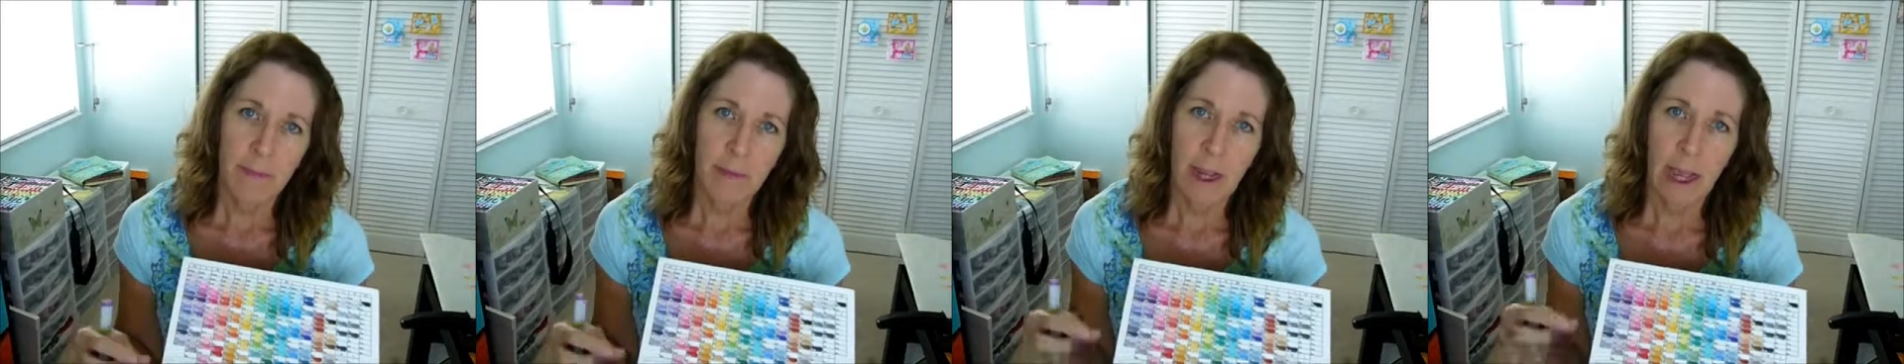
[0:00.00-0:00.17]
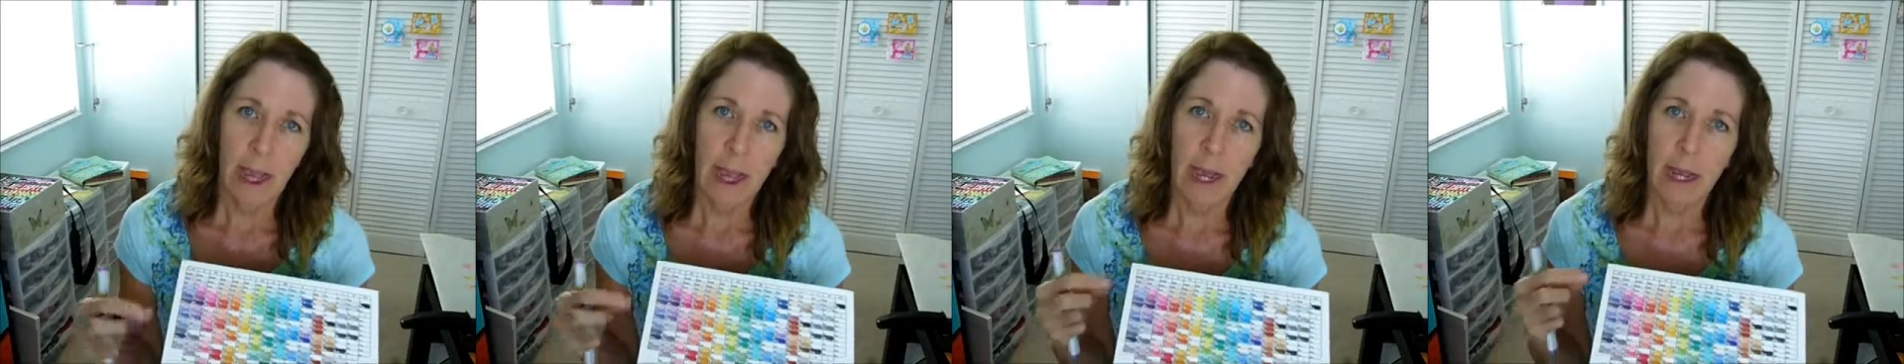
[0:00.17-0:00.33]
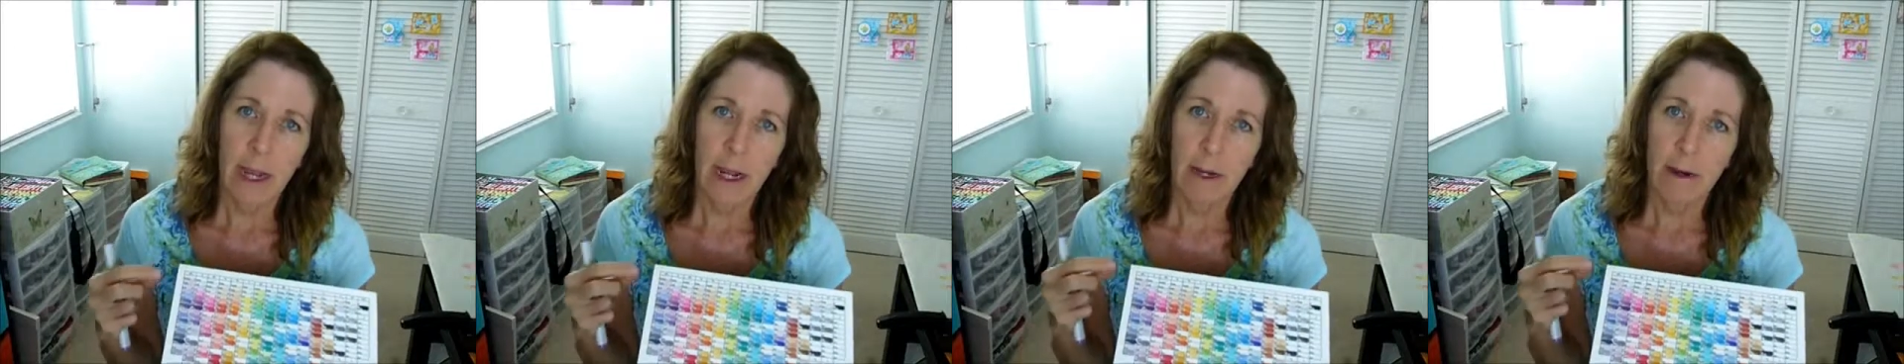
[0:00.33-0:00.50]

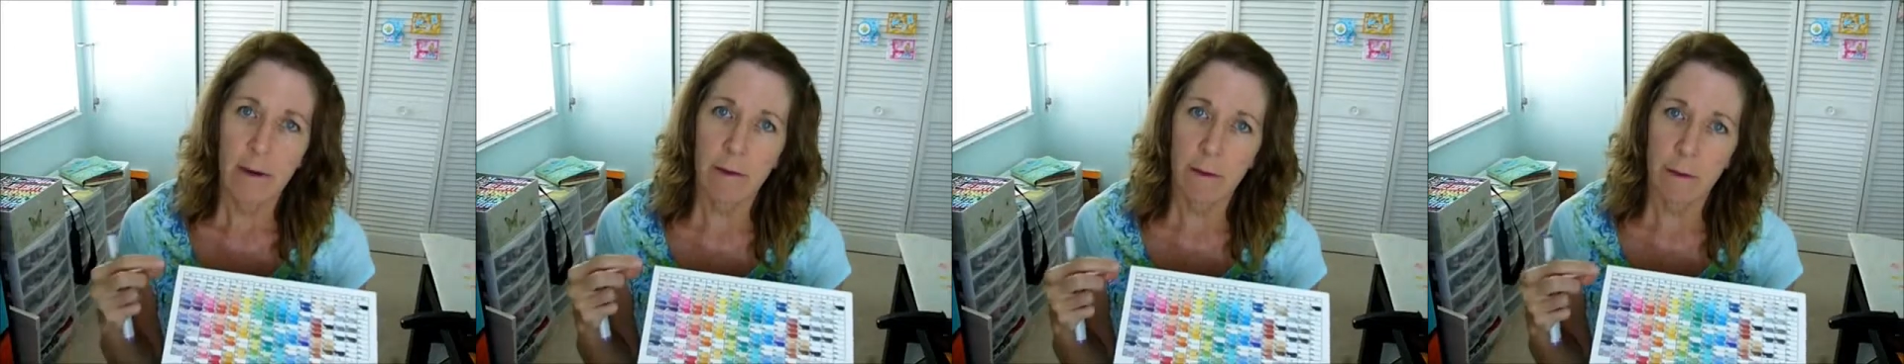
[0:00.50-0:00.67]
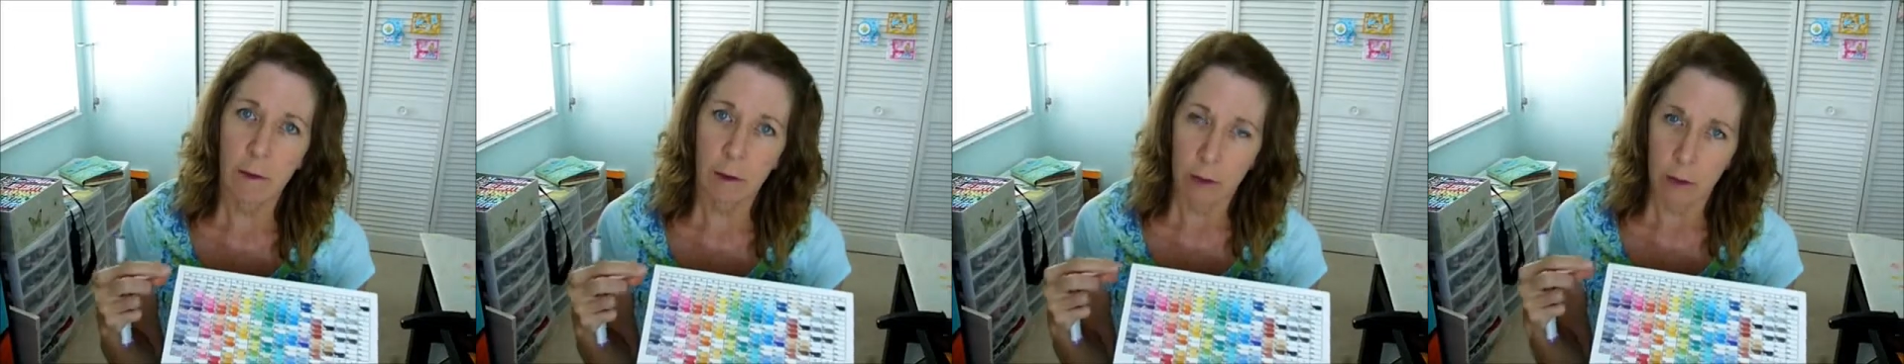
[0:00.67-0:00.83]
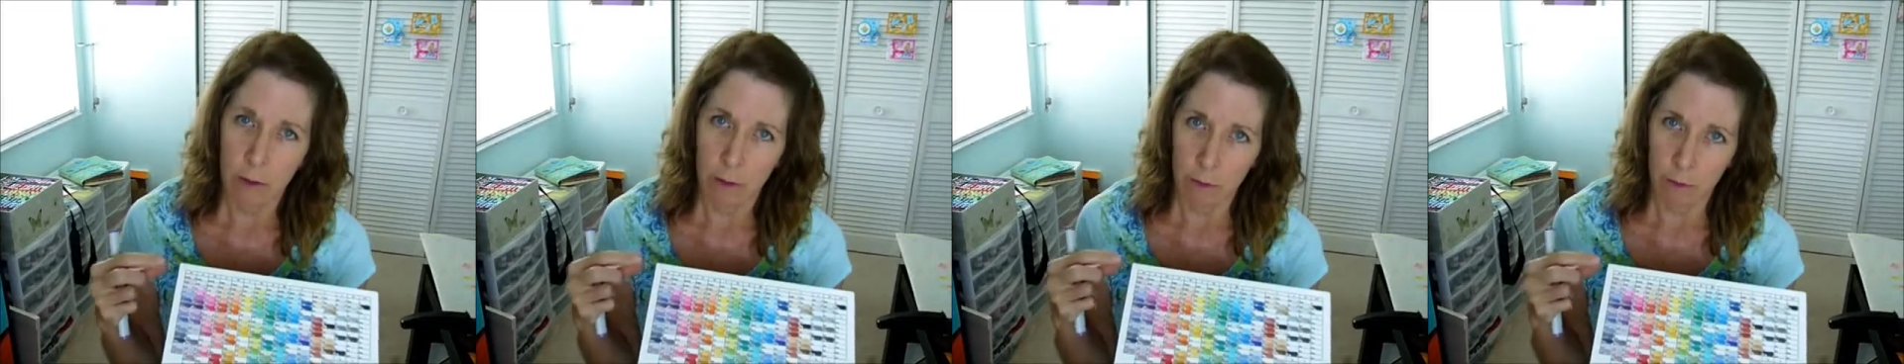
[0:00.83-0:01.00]
and
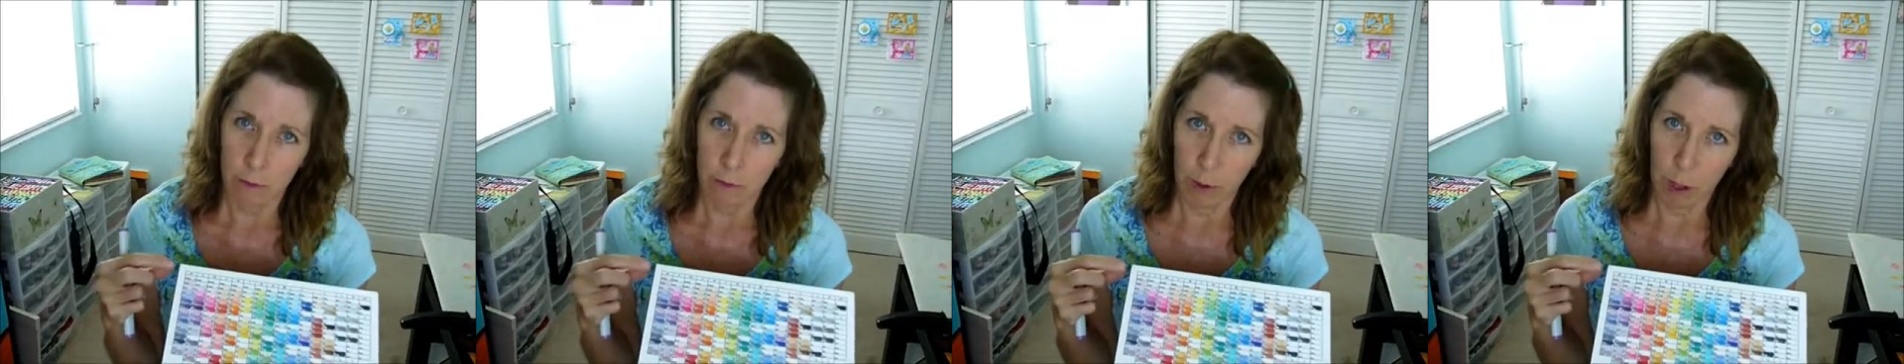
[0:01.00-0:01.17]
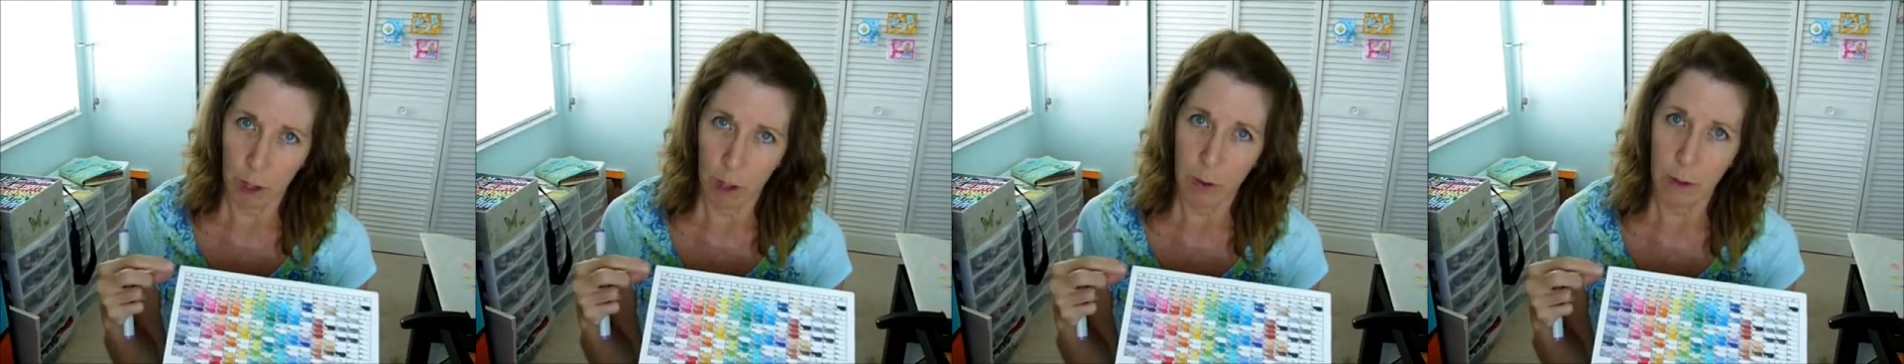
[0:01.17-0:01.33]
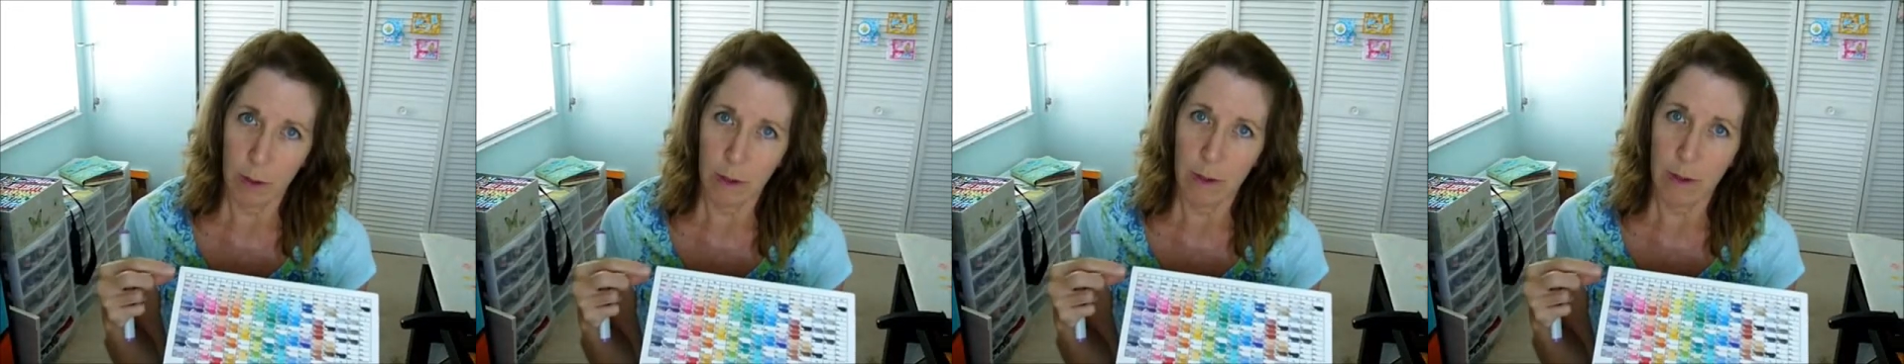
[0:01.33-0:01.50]
your
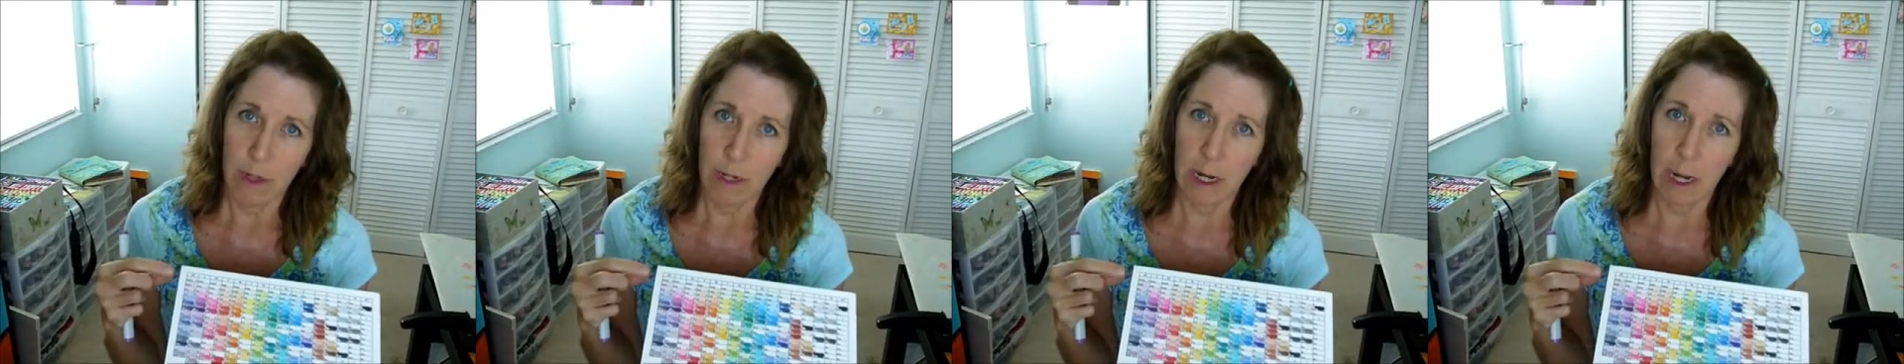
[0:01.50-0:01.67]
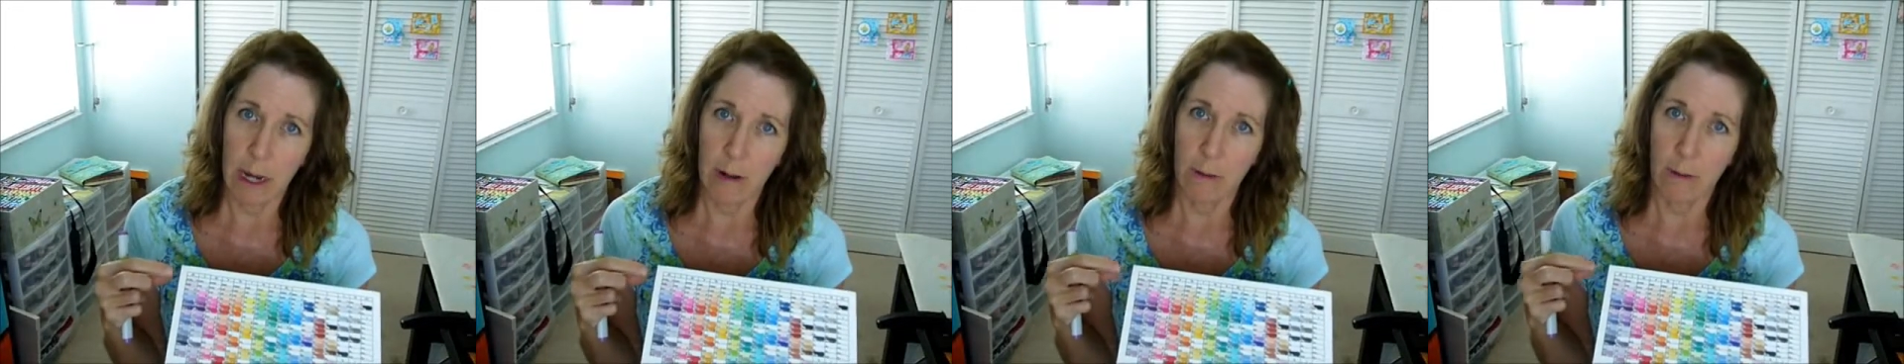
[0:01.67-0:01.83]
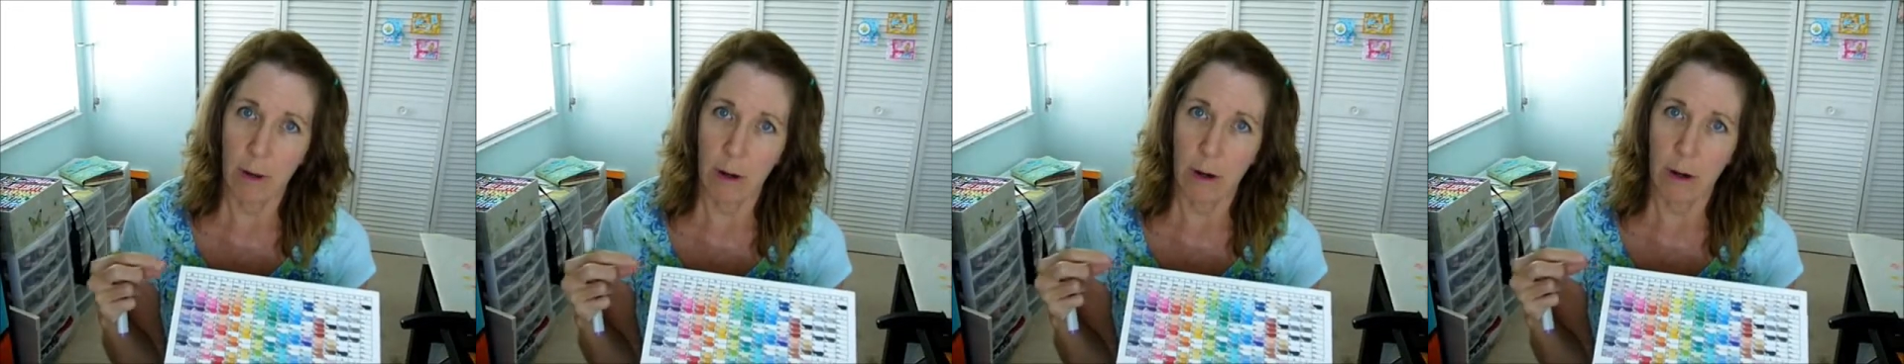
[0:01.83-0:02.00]
lower the
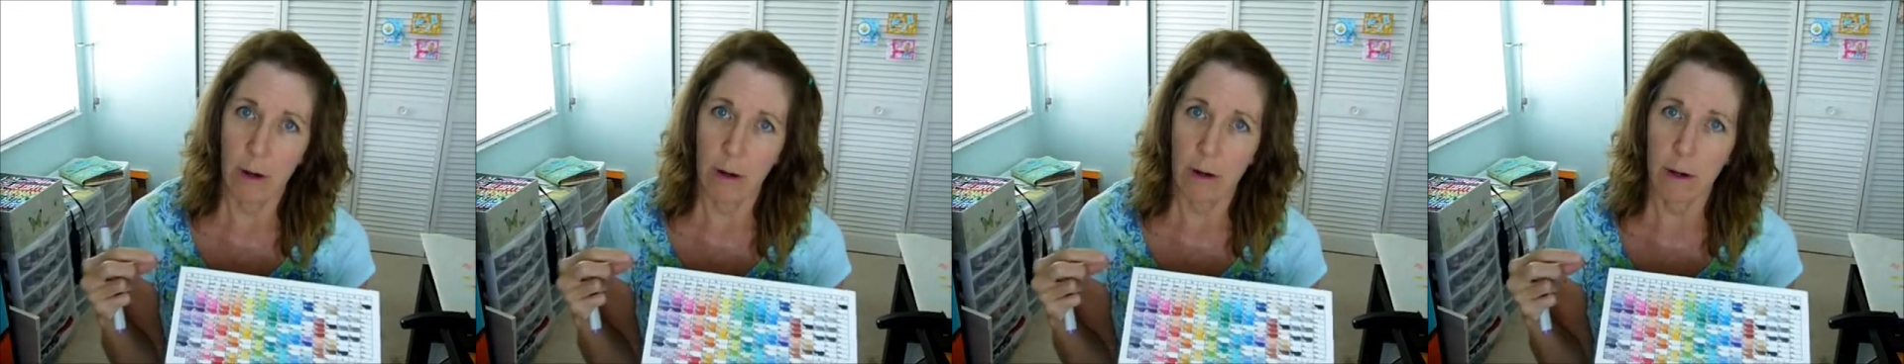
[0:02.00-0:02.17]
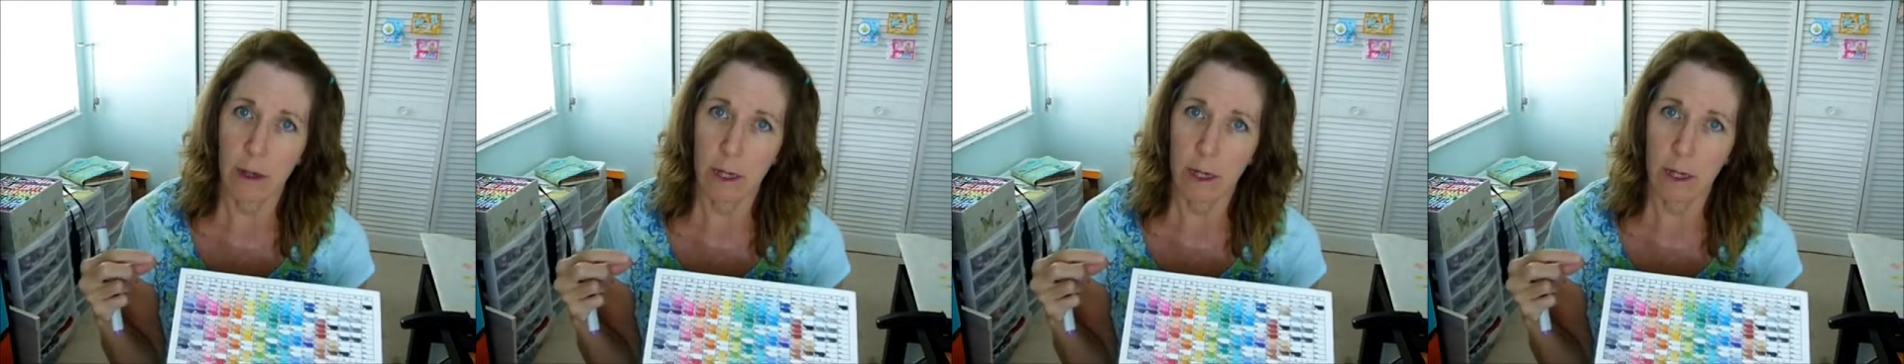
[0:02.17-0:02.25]
number